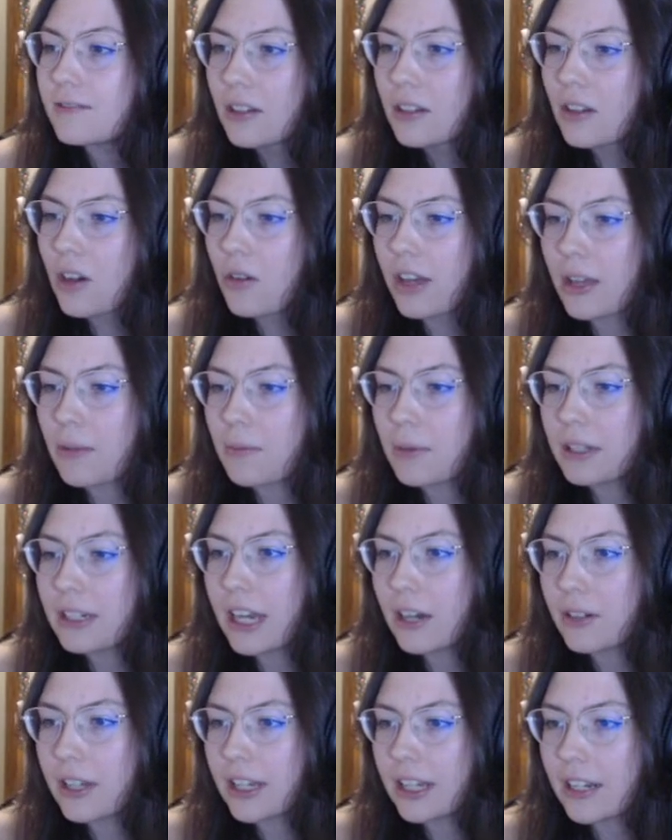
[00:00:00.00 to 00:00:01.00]
Okay, but
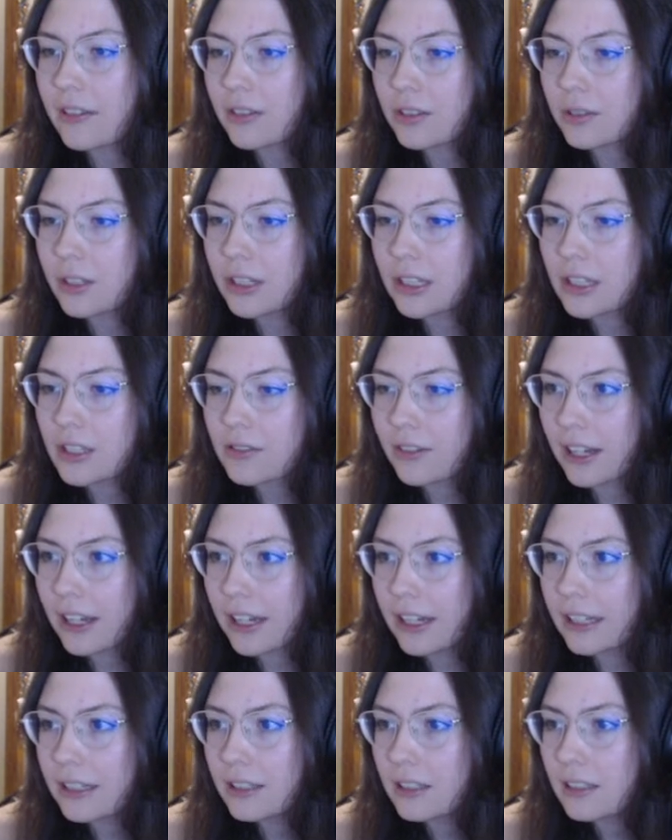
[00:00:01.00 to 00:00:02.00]
now knight f3 is
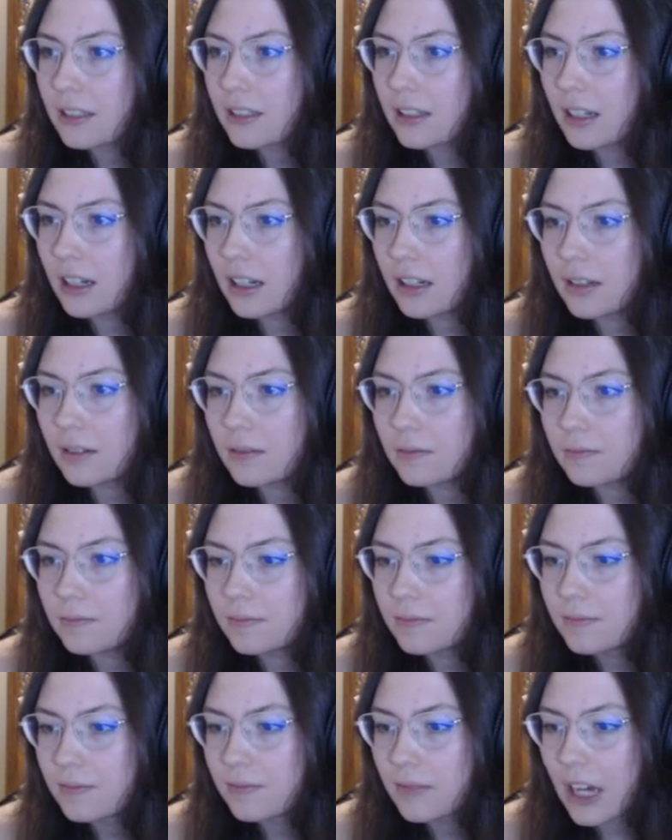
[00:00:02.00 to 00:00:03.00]
fine.
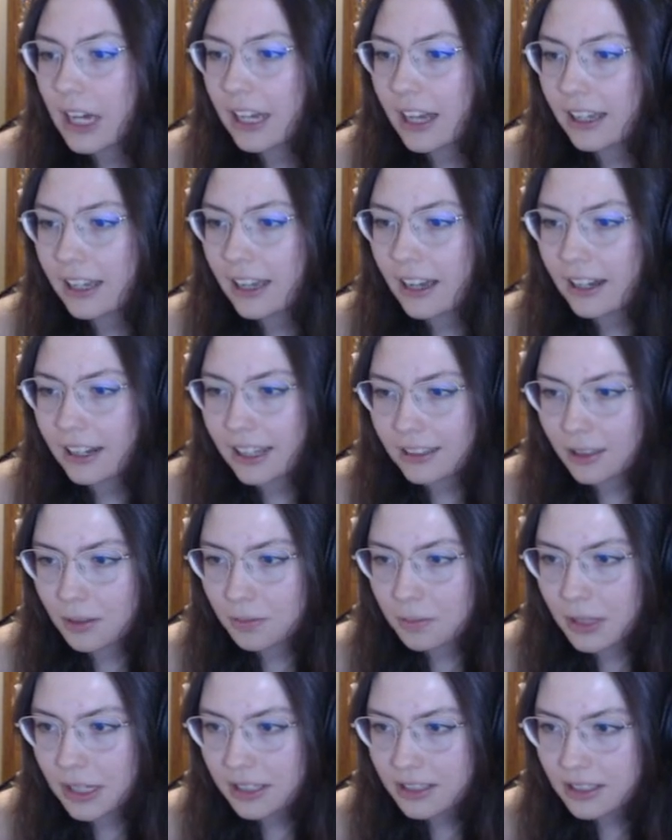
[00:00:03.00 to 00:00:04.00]
I gotta get the
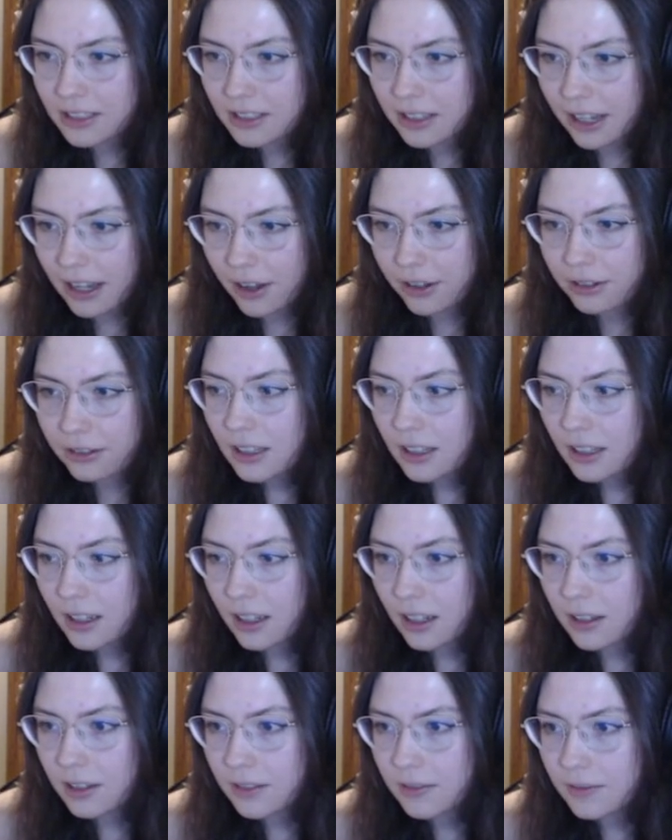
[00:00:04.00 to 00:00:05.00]
pieces out.
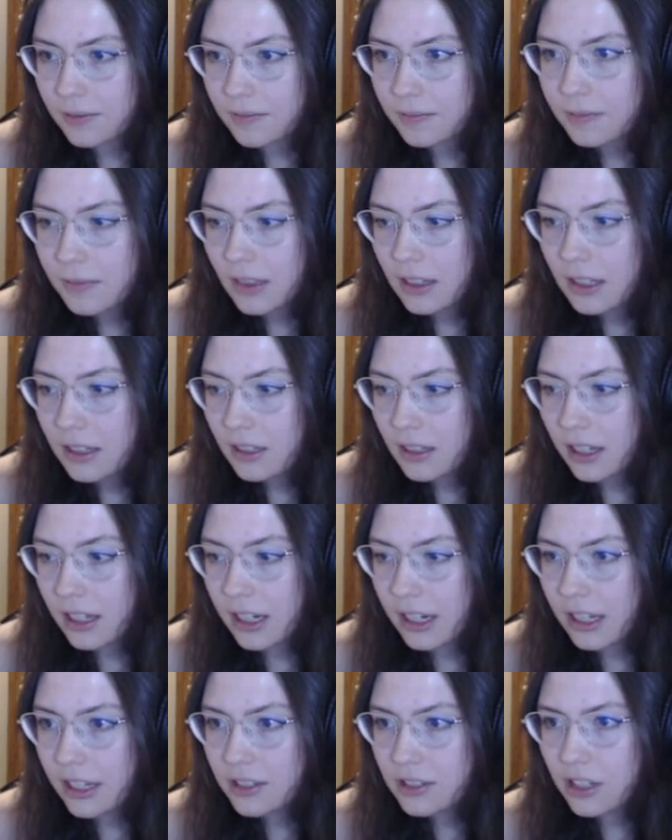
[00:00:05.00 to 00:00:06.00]
And
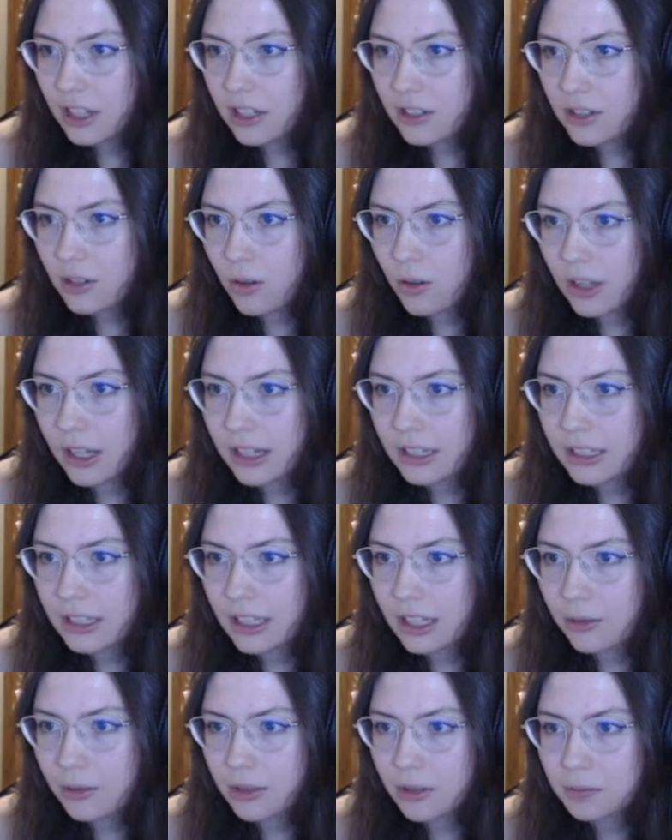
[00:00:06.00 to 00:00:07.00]
his whole
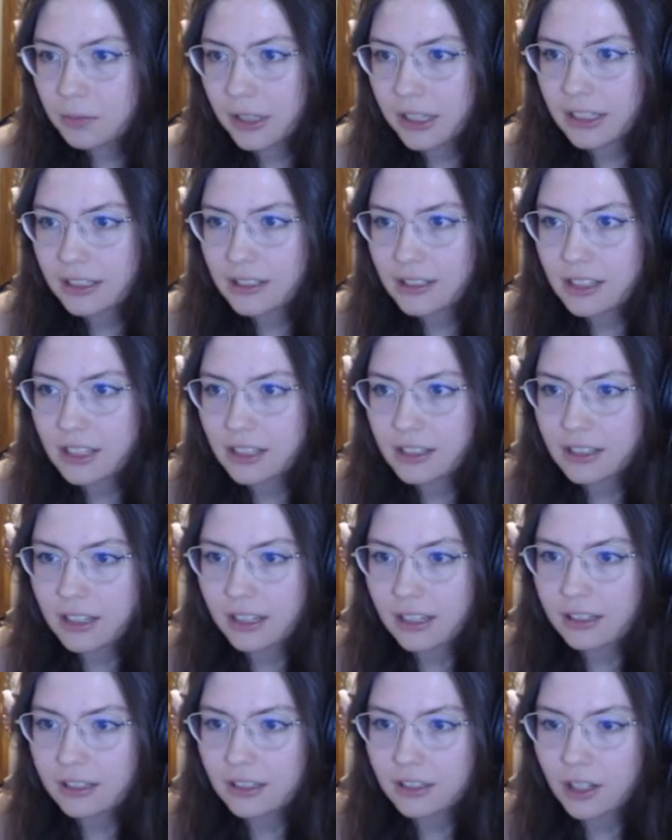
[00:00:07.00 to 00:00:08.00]
idea with playing
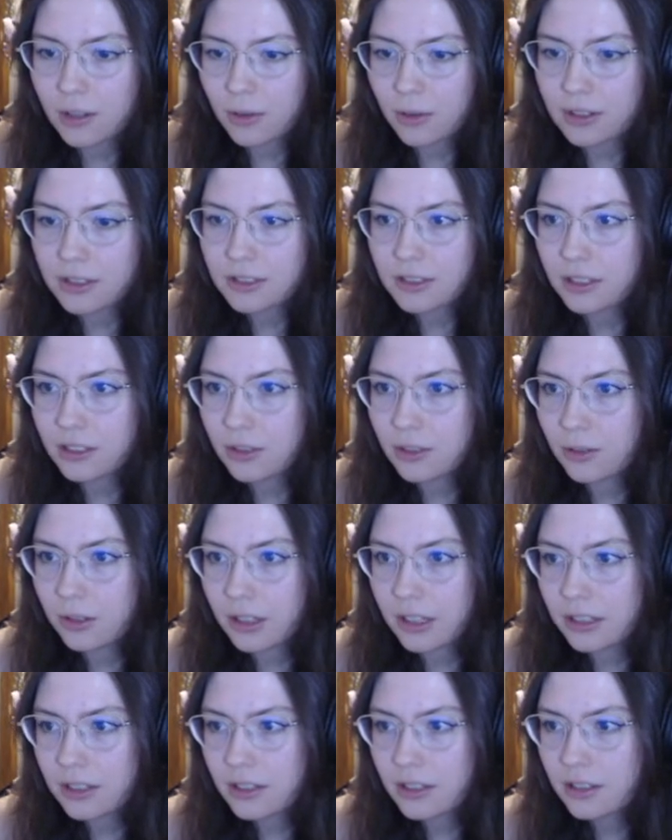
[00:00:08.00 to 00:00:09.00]
c6 is he wants to do
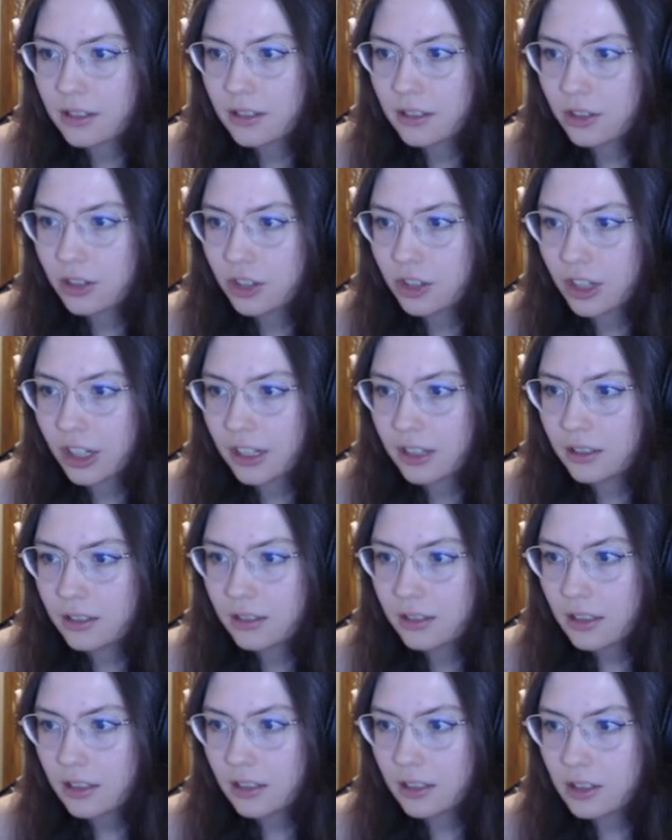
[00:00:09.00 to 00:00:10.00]
this shit
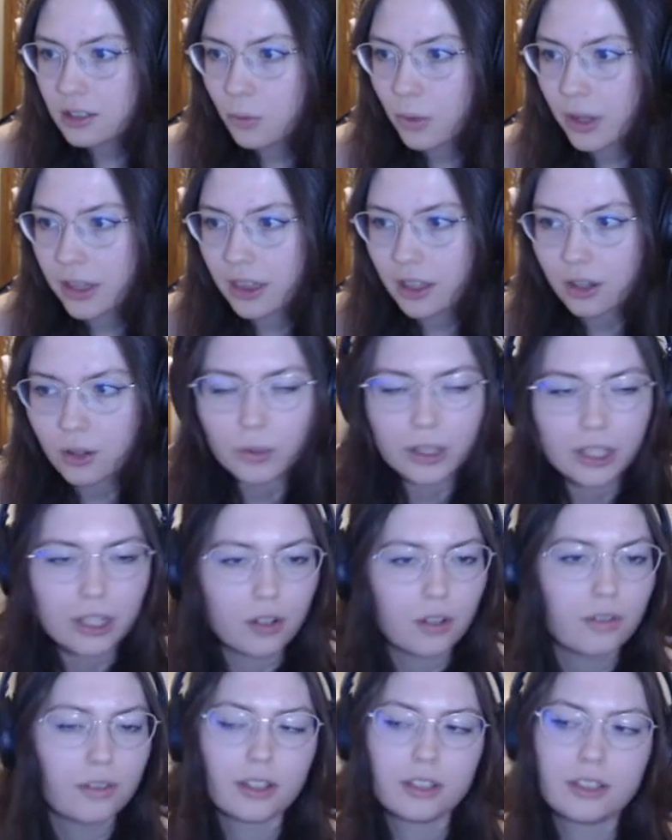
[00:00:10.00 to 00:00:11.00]
and swing the queen
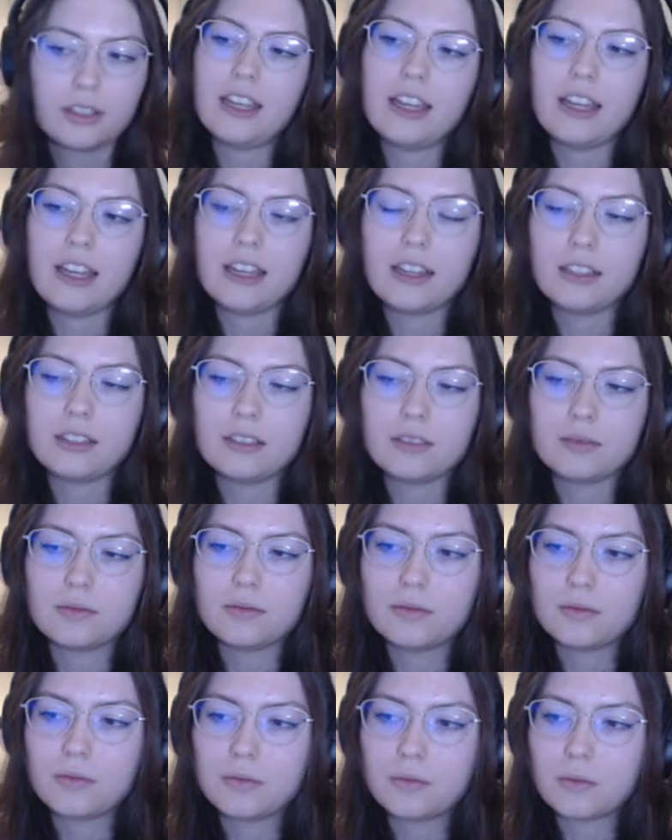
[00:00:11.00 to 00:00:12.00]
over, and
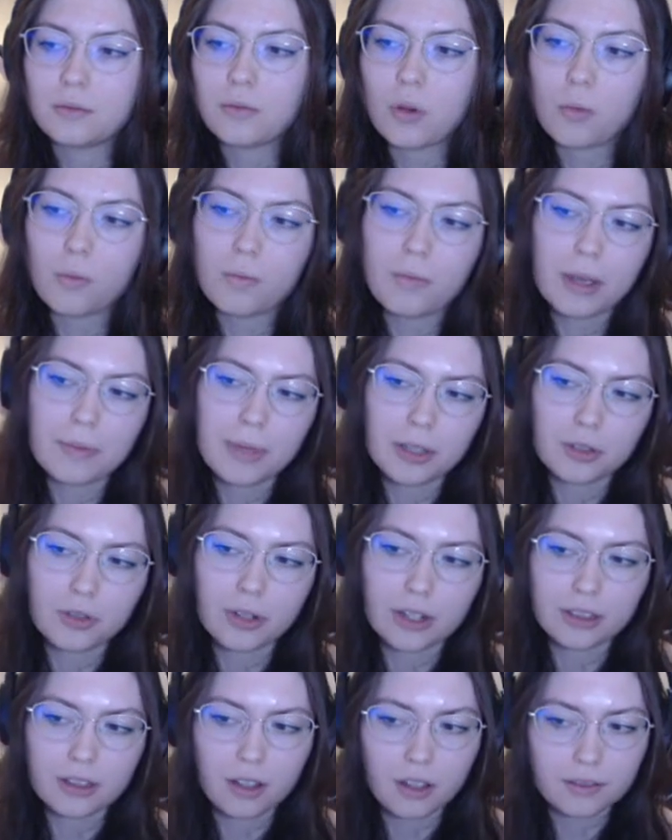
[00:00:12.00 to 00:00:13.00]
maybe
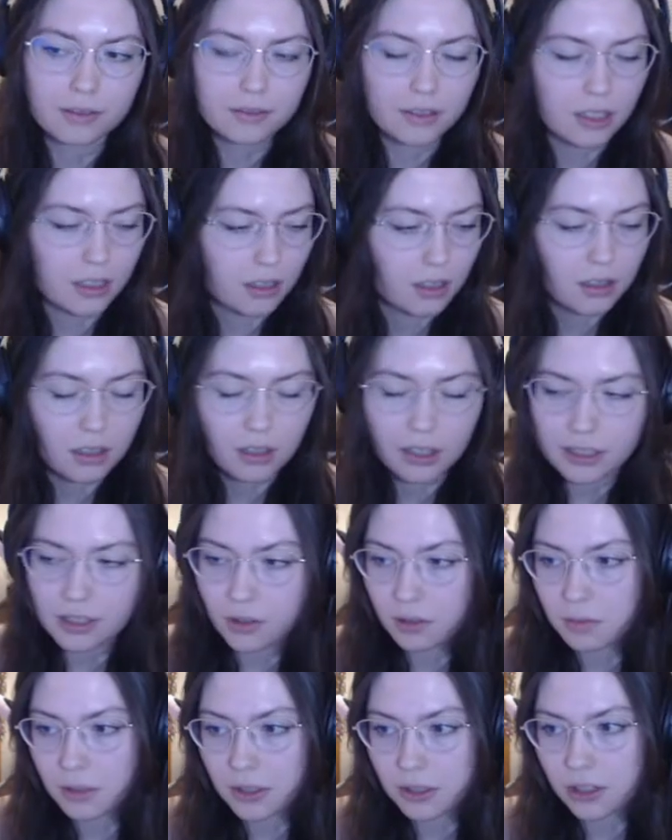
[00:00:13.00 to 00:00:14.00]
trade off the light
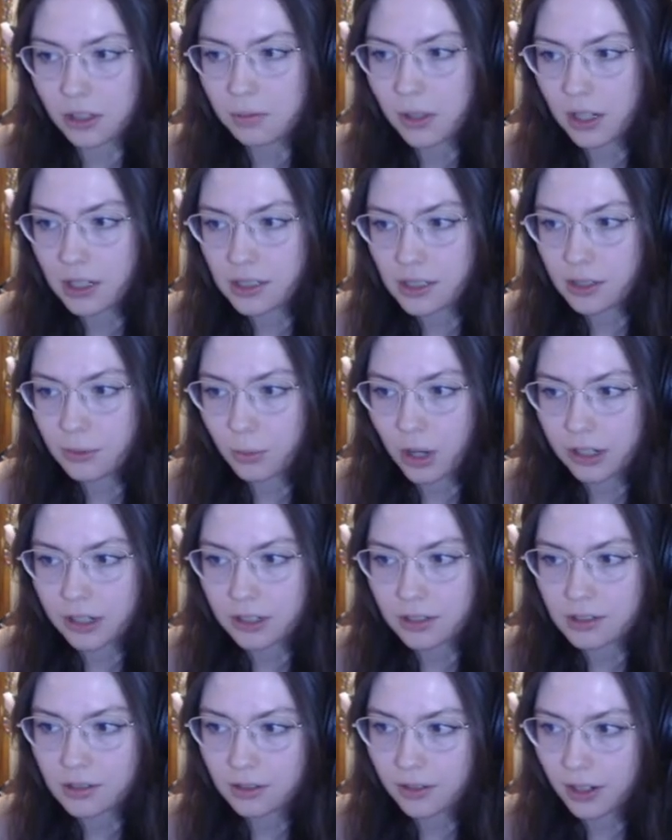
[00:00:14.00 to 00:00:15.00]
screwed bishop, cause some
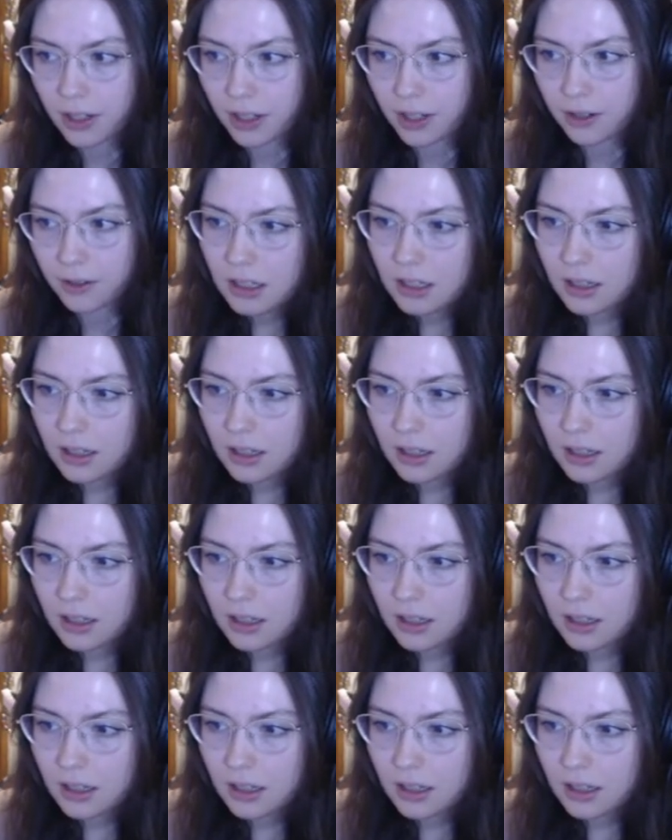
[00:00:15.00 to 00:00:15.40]
ruckus over here.